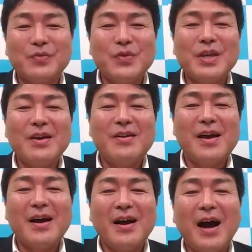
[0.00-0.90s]
we can
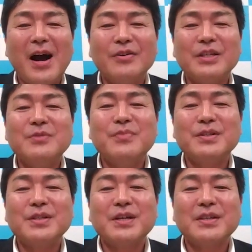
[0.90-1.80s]
learn how
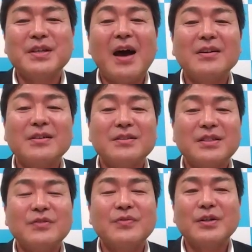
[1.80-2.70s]
investors and analysts
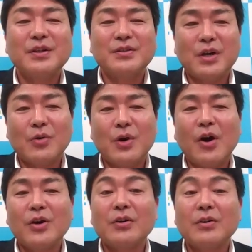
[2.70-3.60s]
evaluate
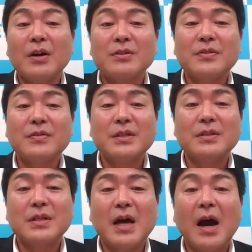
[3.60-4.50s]
our IR
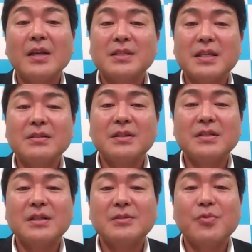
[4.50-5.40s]
activities. I think
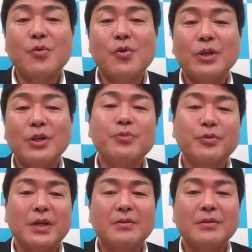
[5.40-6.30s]
this is more
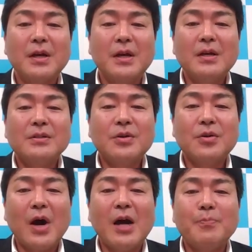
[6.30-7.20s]
important.
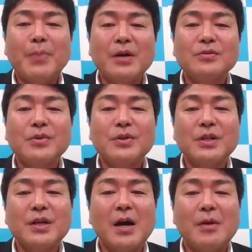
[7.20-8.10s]
So I
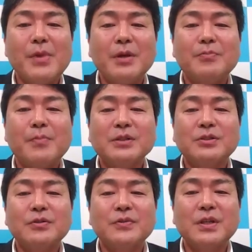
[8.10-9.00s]
personally make
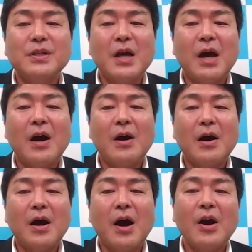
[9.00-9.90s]
much of the
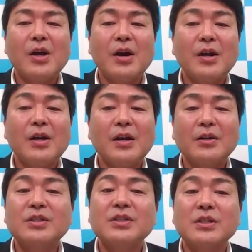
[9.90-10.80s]
II
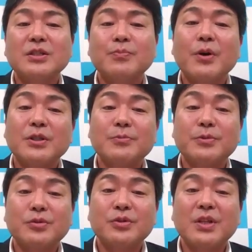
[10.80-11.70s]
research
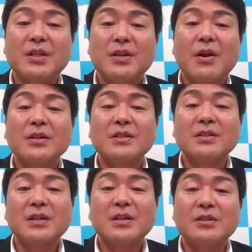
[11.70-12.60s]
perception study rather
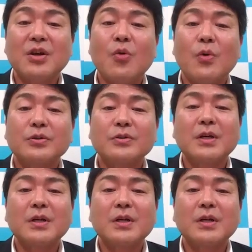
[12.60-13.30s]
than its awards.